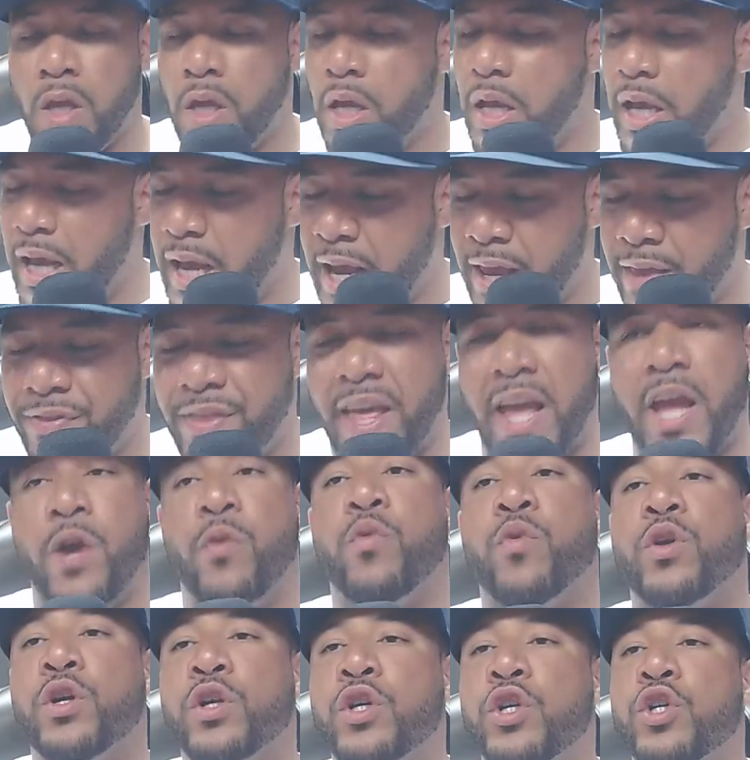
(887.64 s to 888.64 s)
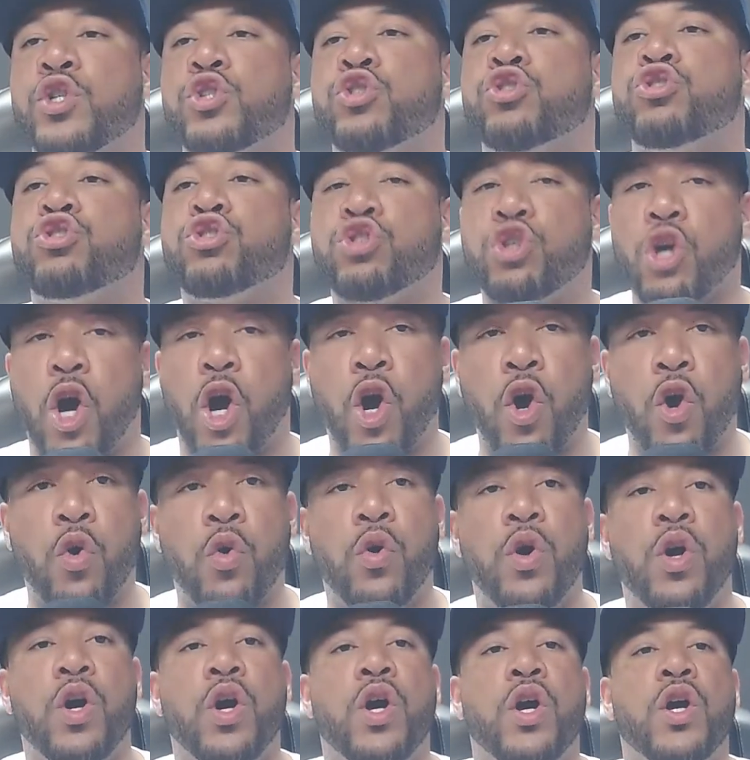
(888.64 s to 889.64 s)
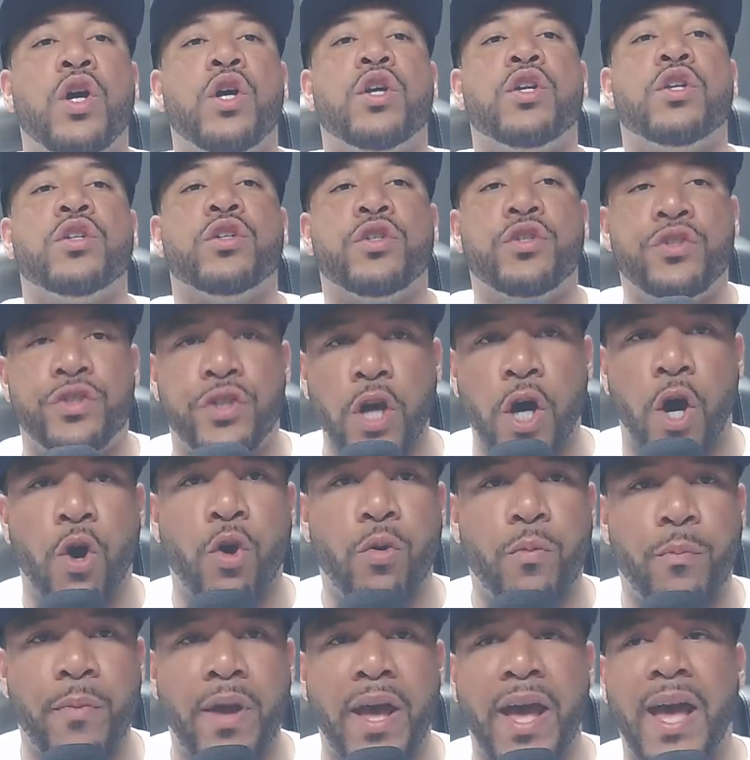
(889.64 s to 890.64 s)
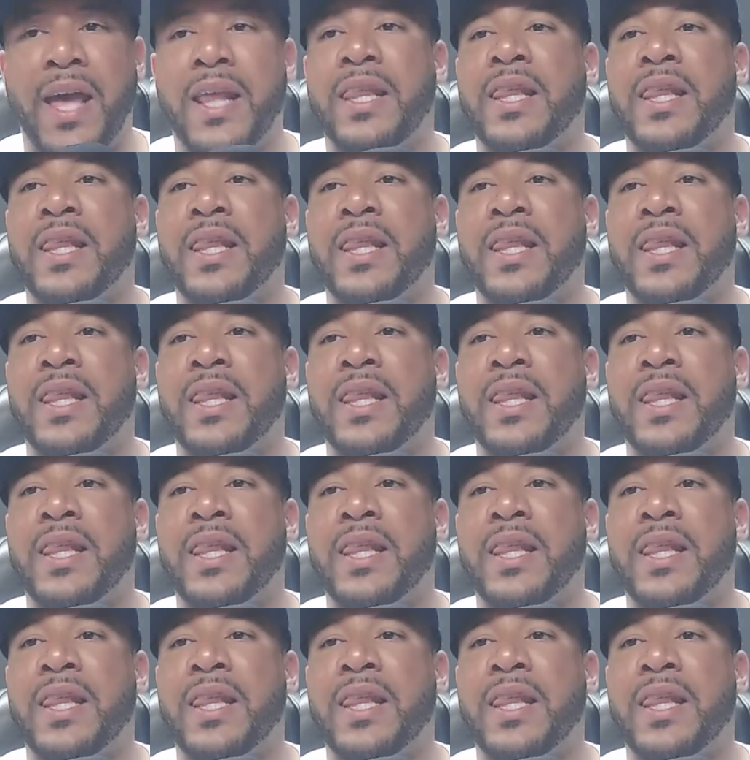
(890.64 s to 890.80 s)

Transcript: And they were so dope, man.